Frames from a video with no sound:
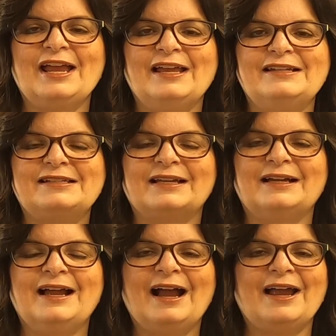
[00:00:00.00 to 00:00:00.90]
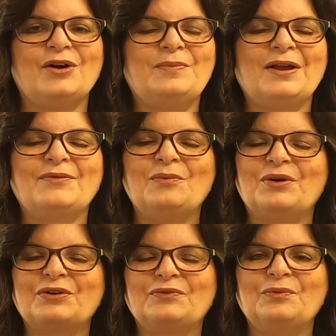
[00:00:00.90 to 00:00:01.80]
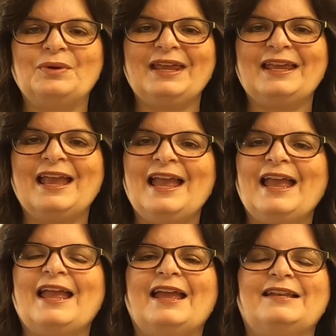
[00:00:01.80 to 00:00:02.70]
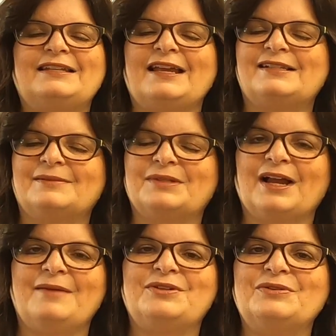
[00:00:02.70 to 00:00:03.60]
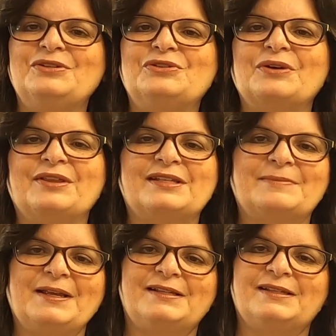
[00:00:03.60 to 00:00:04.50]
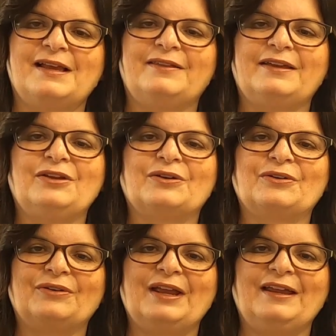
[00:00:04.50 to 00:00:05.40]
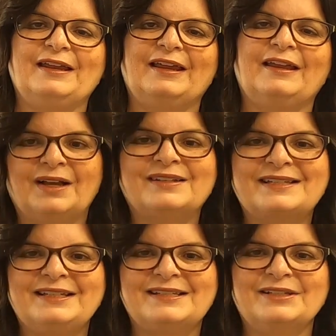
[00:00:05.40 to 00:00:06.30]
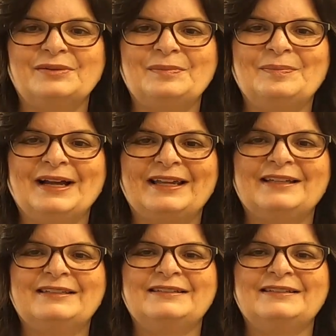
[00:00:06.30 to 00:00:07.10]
and I hope you have a wonderful week and take some time to enjoy the space that you're creating. I'll see you soon. Bye.